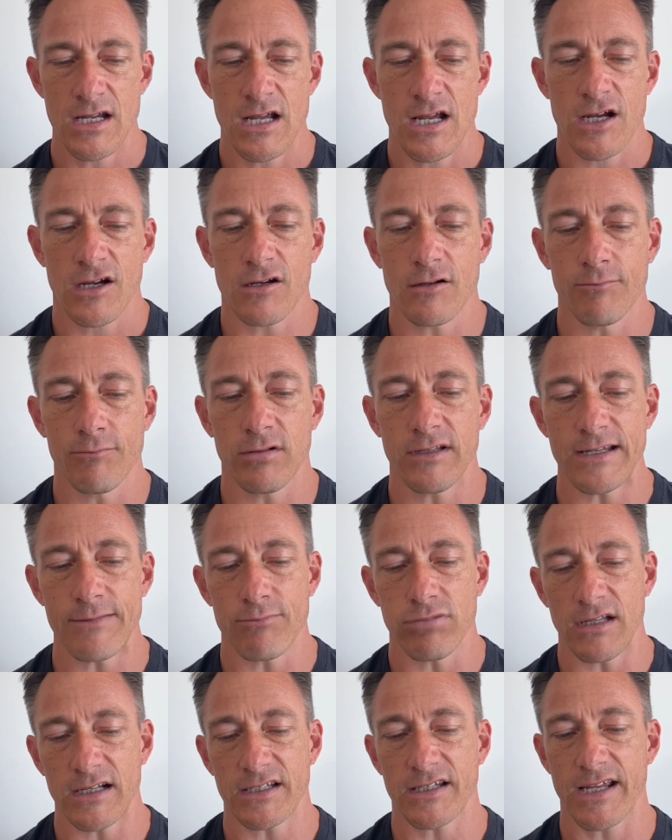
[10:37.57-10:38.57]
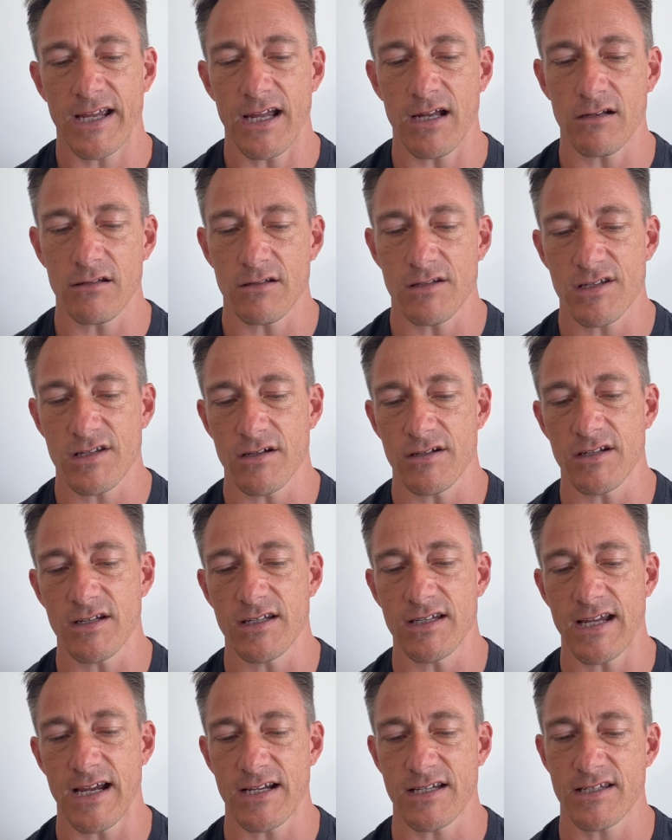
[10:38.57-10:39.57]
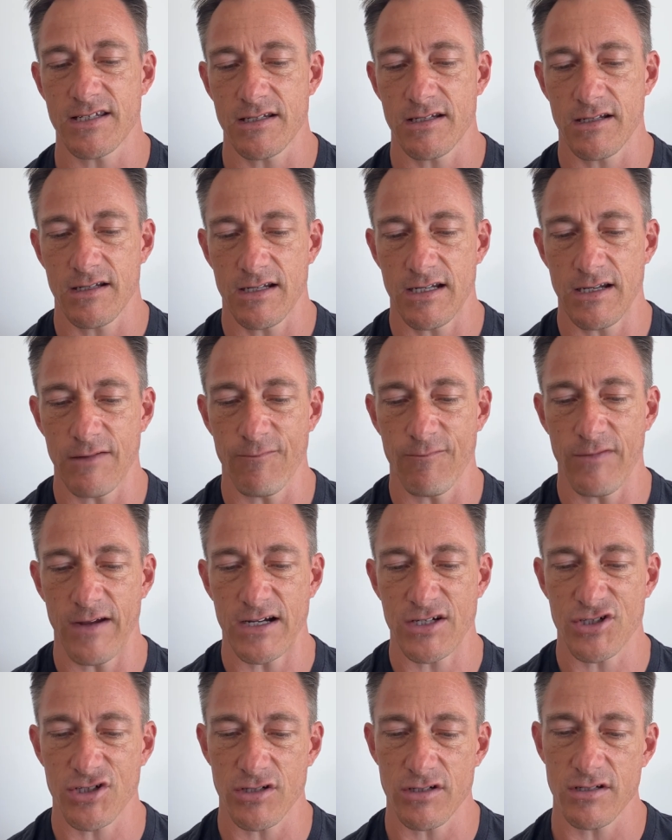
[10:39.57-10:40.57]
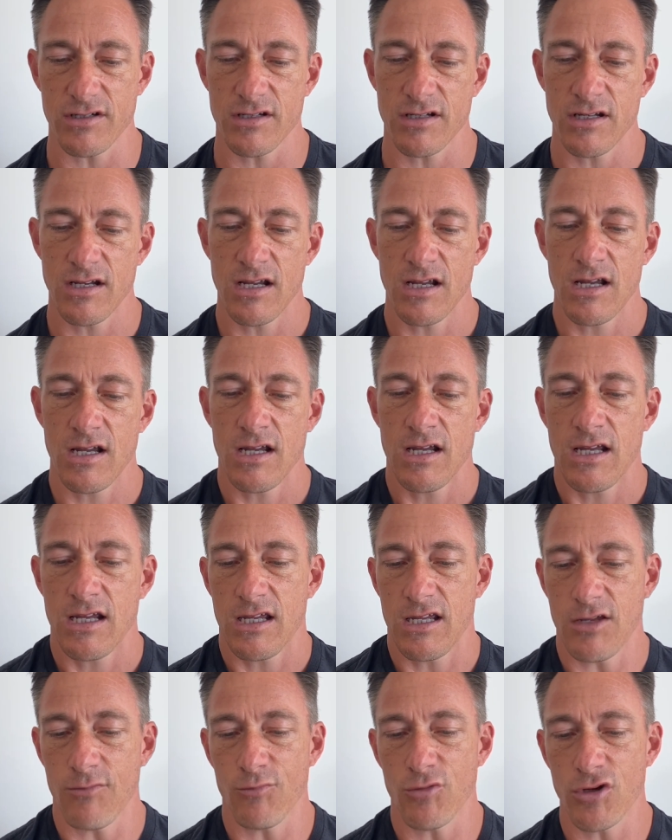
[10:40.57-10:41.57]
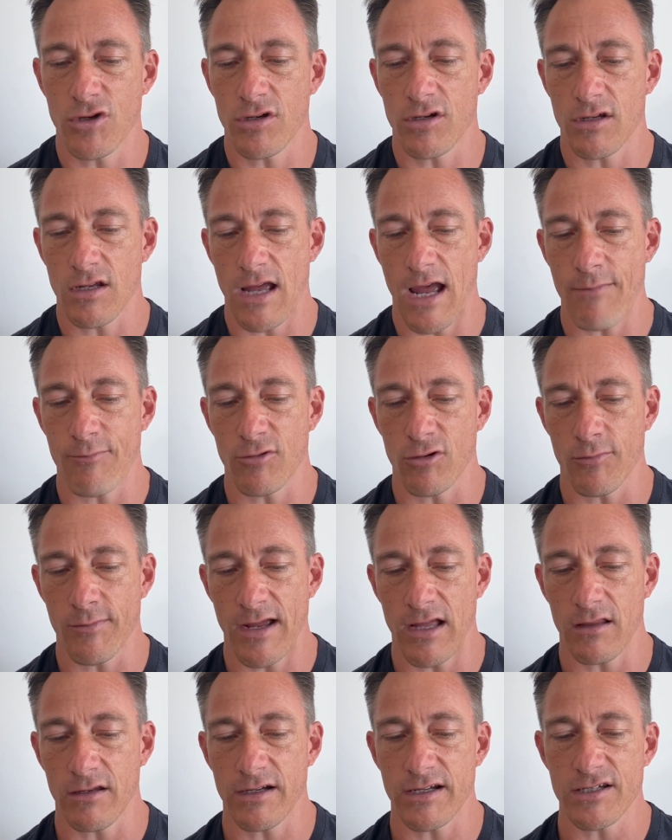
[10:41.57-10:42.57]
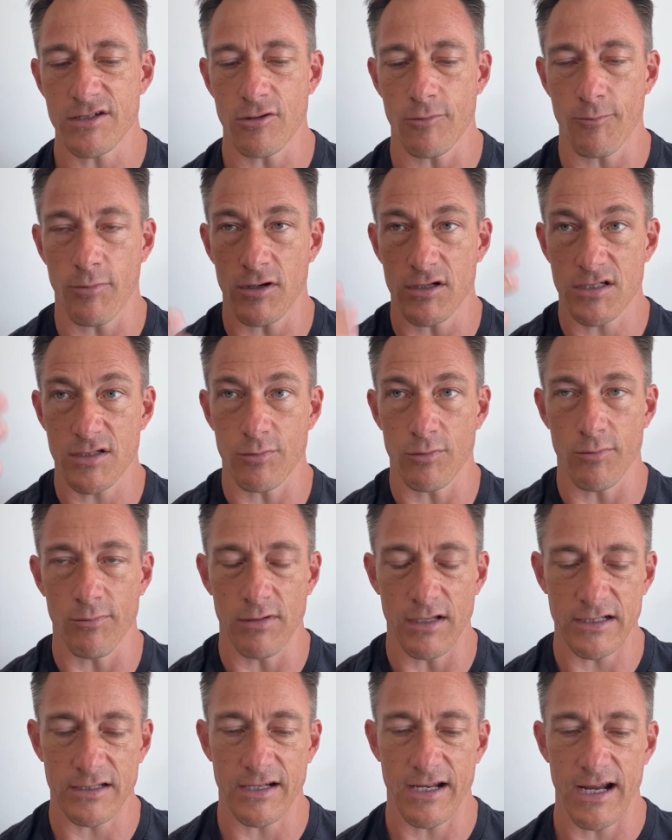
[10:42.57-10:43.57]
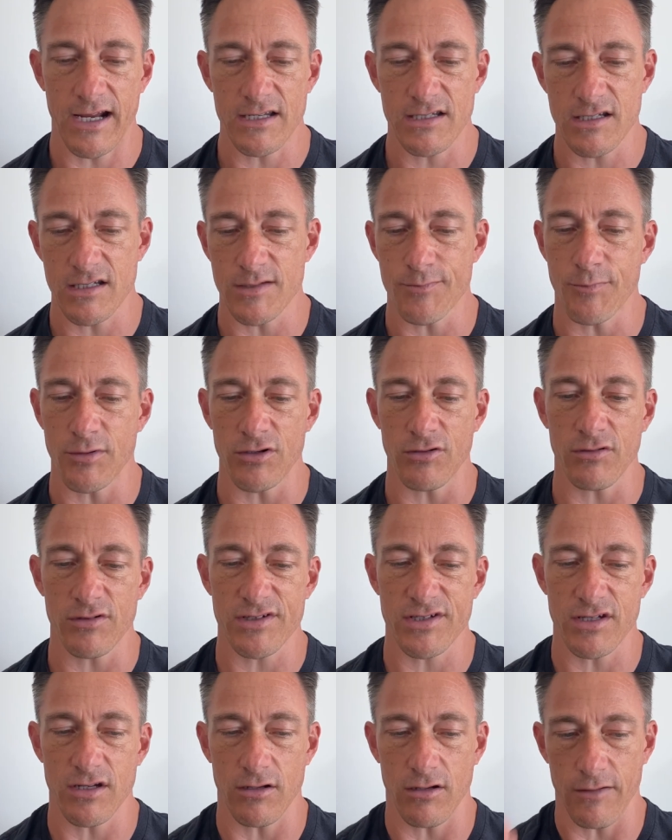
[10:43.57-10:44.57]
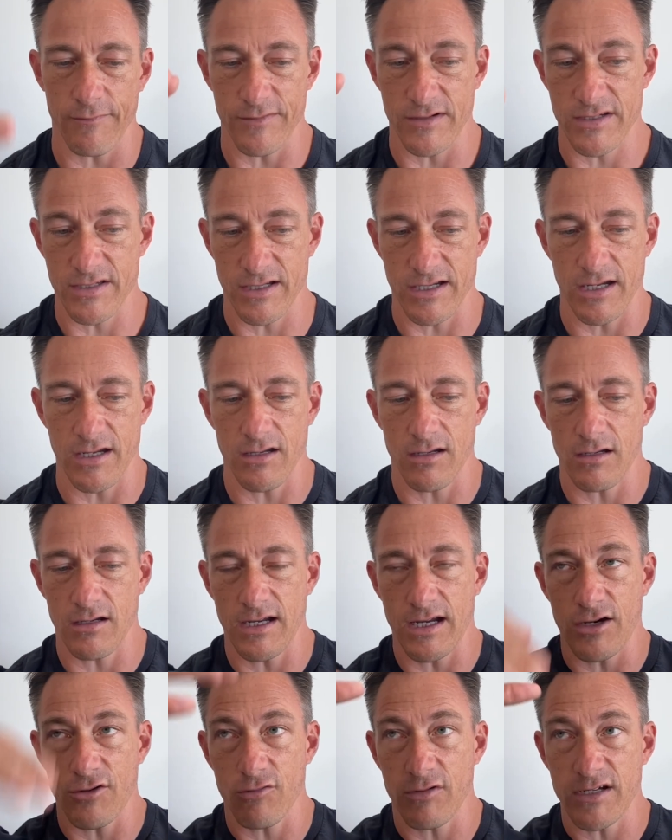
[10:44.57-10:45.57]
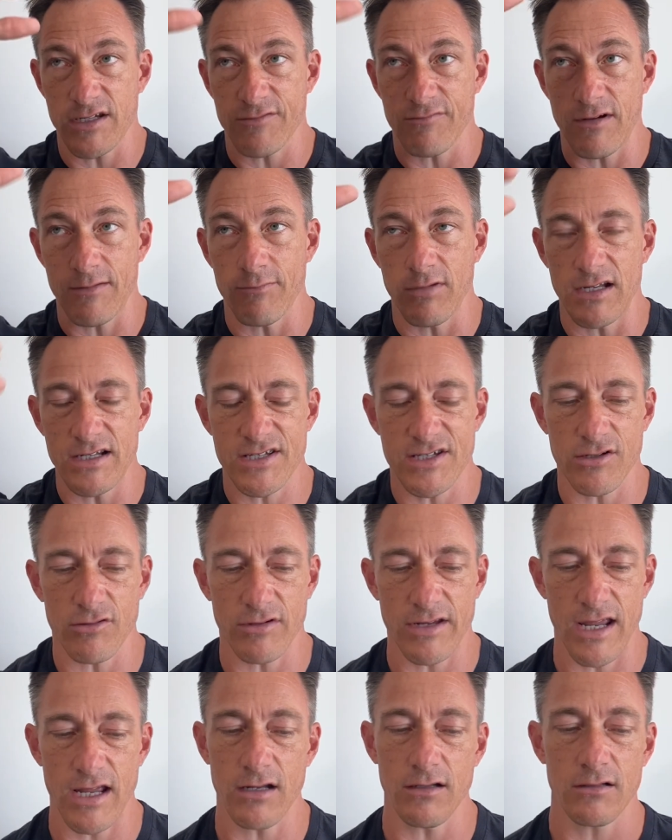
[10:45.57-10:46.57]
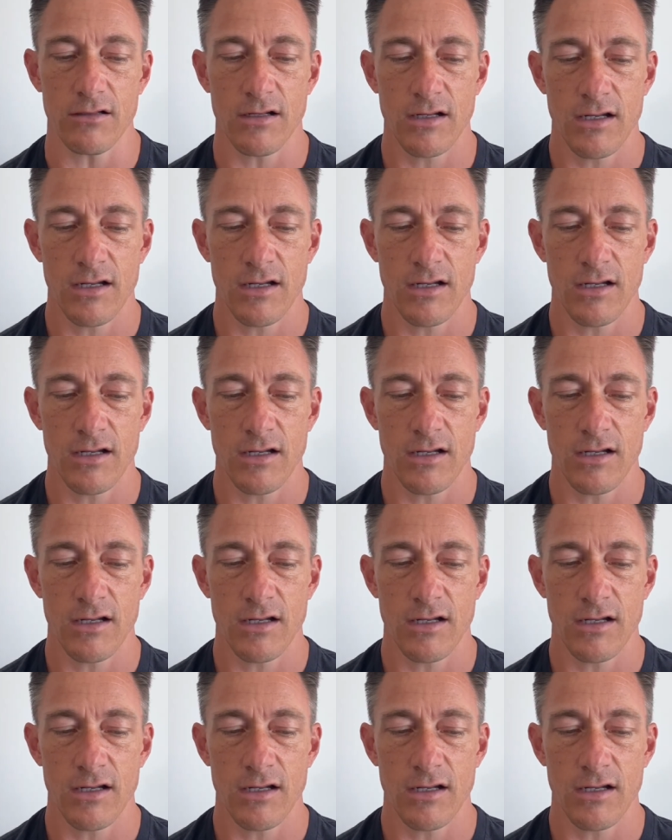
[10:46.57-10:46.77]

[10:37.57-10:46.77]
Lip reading: Complete blood count, so detects infections, immune abnormalities or possible blood cancers, but also obviously increased red blood cell count.